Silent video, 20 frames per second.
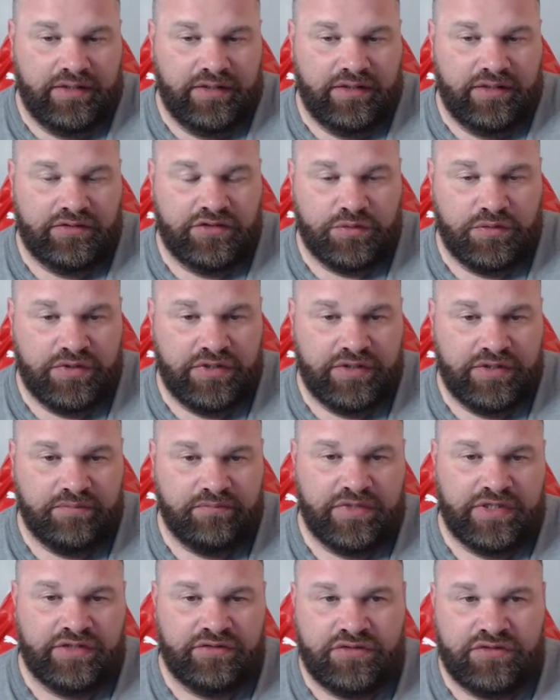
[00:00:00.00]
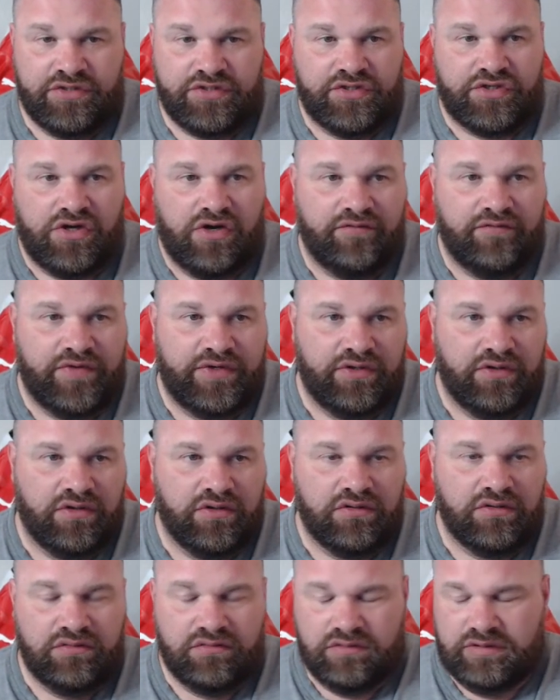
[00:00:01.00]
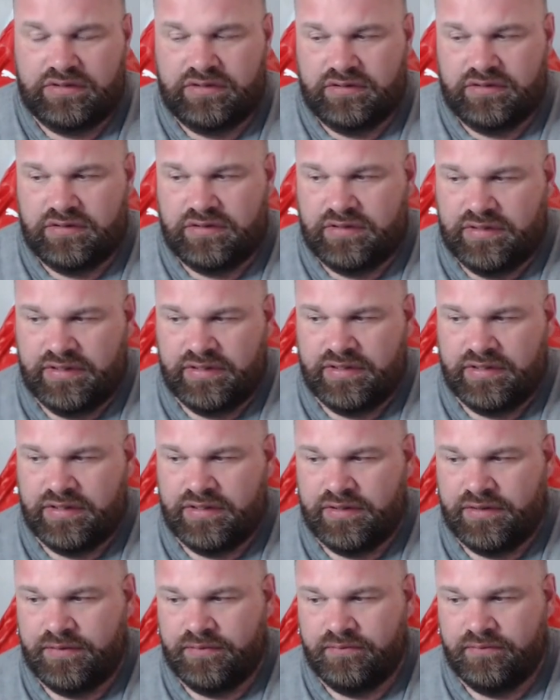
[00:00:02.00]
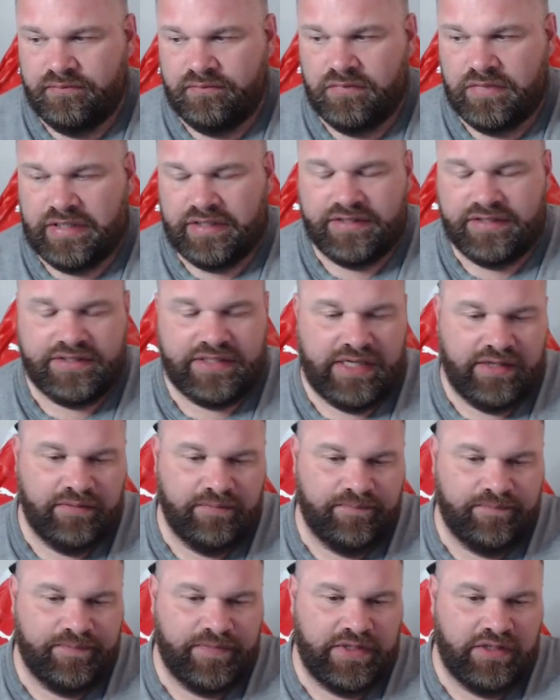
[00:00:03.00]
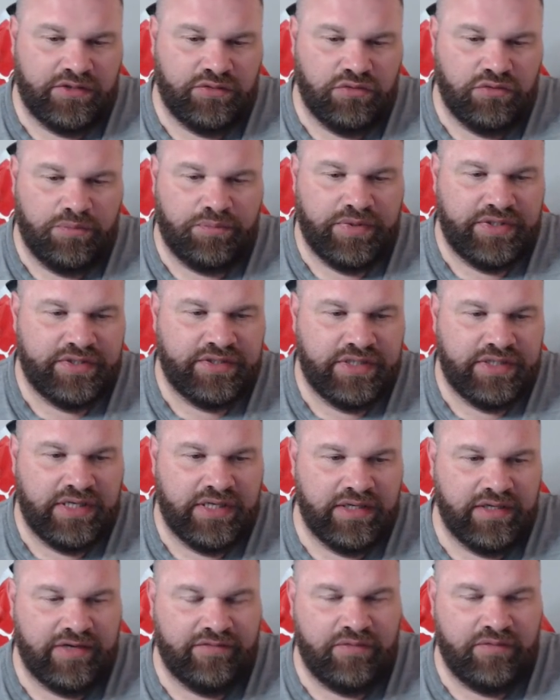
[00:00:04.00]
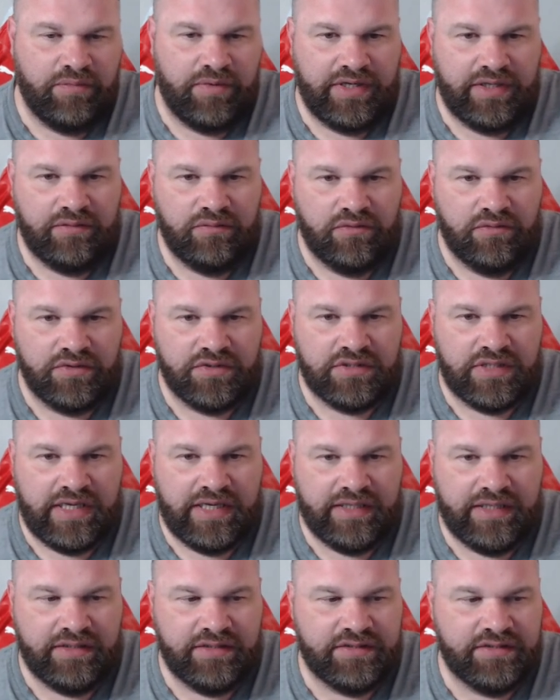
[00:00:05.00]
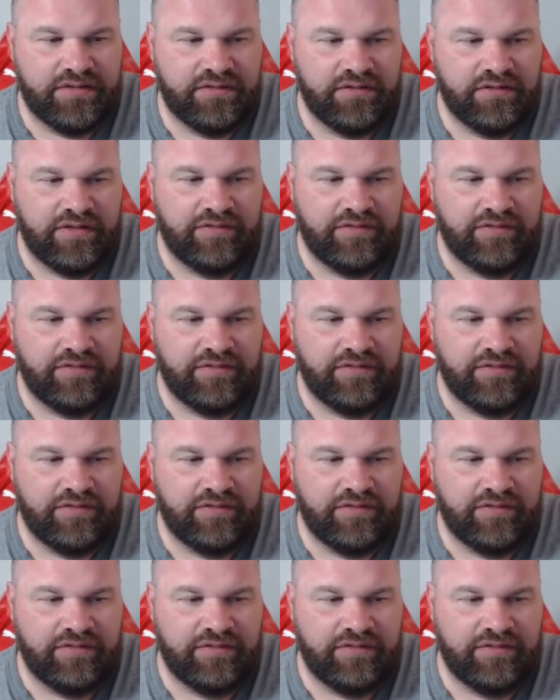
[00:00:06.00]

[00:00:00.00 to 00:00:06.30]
I just want to, it's just a short video. Like I say, I do appreciate everybody, what's liked.